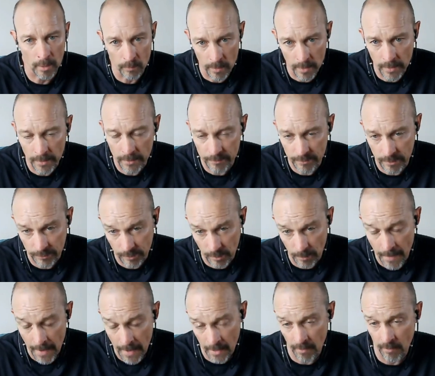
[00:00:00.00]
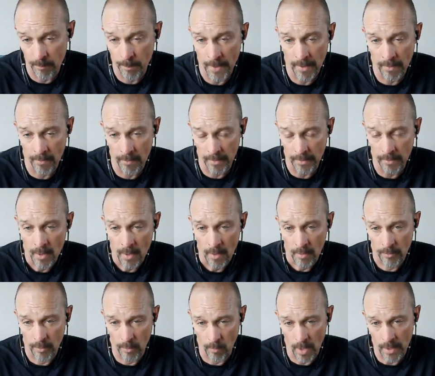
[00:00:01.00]
And really, it's just a matter of pairing
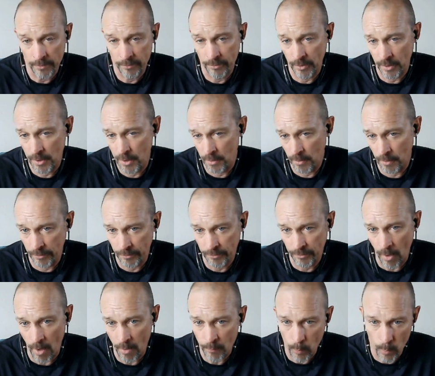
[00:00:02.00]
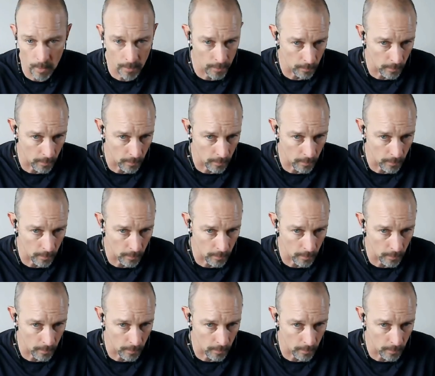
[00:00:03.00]
the right security software,